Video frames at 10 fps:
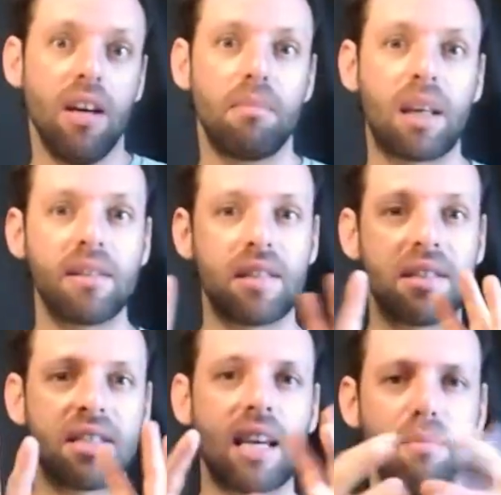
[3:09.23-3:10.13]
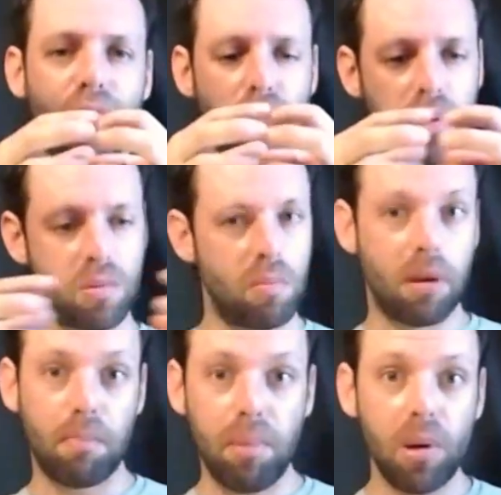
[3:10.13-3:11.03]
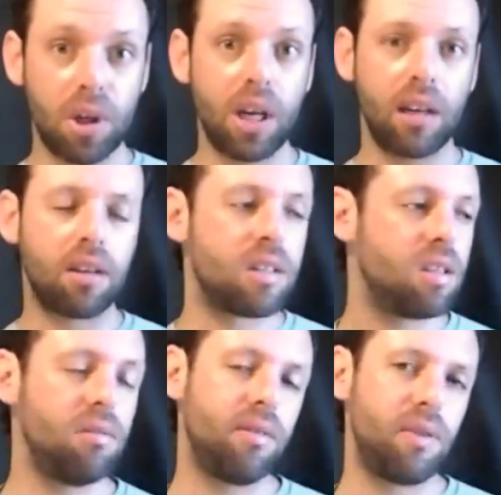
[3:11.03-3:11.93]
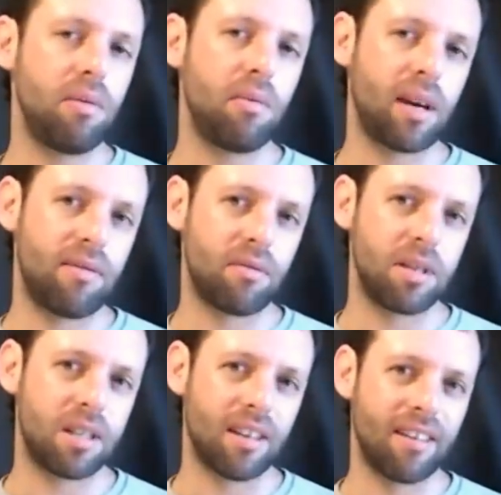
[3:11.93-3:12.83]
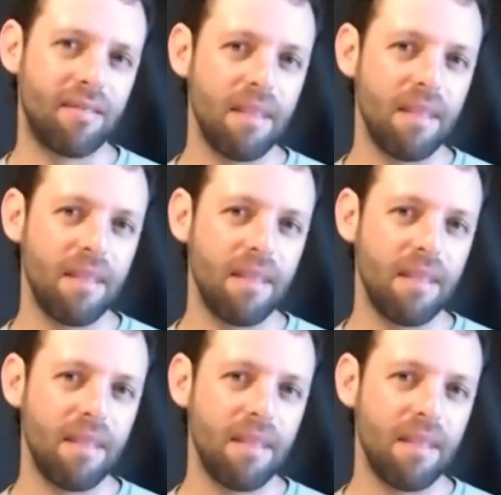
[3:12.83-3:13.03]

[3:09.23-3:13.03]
because the same force would be pushing the two of you away from each other.